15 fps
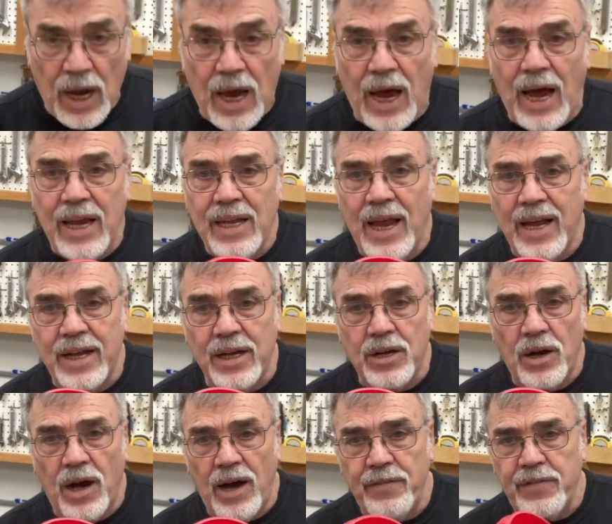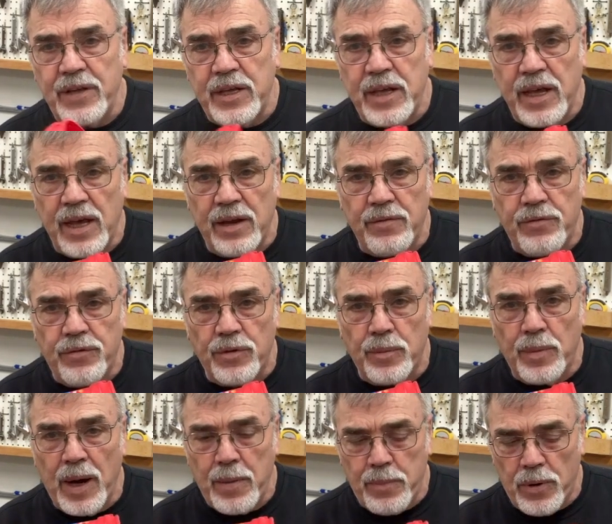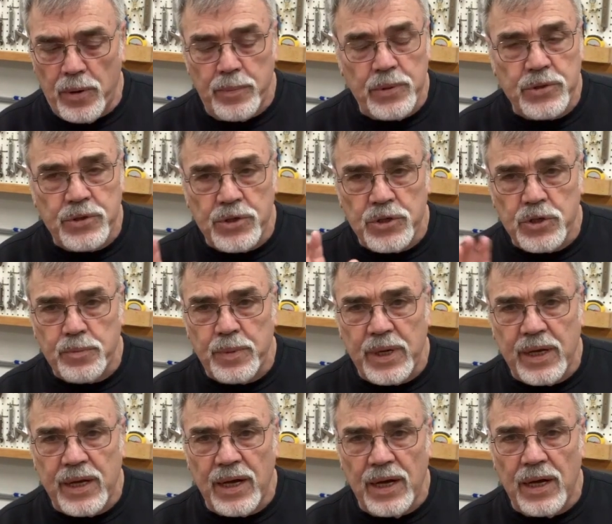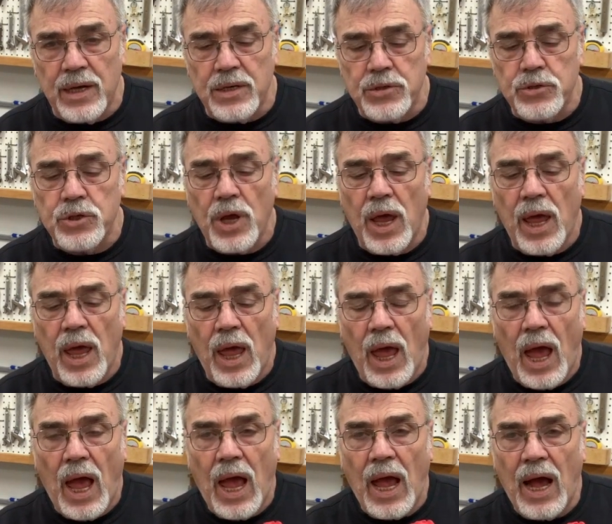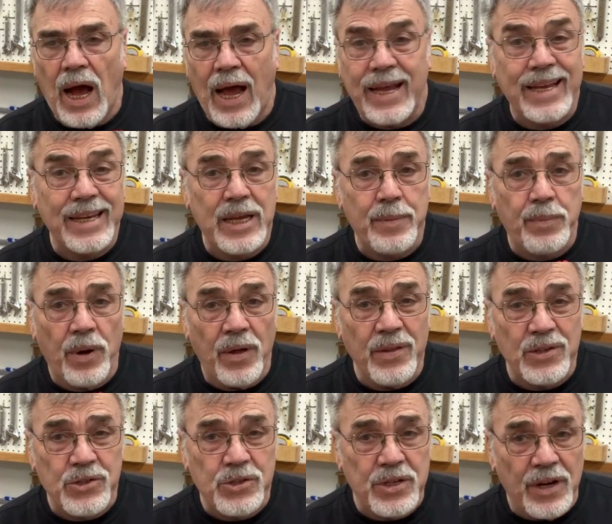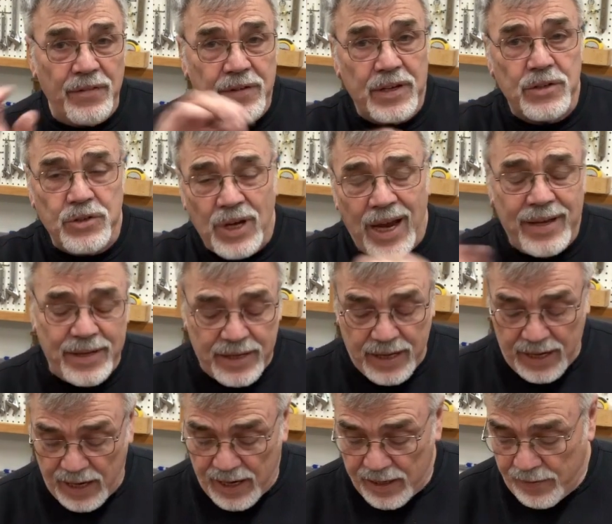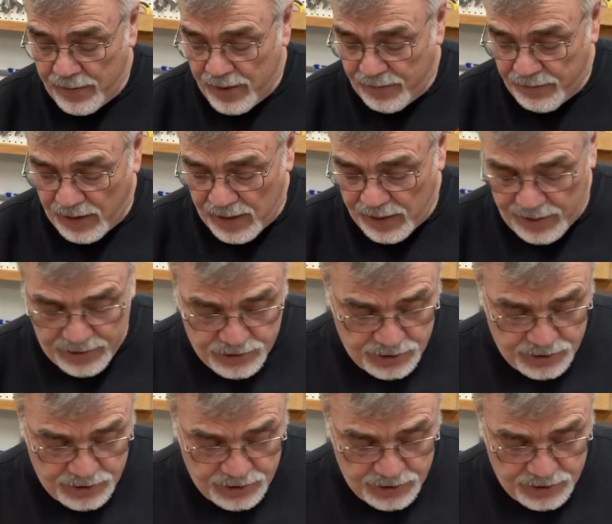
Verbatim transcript: I like a coffee can for my purposes because I can keep all the stuff inside the can, and then I've got a nice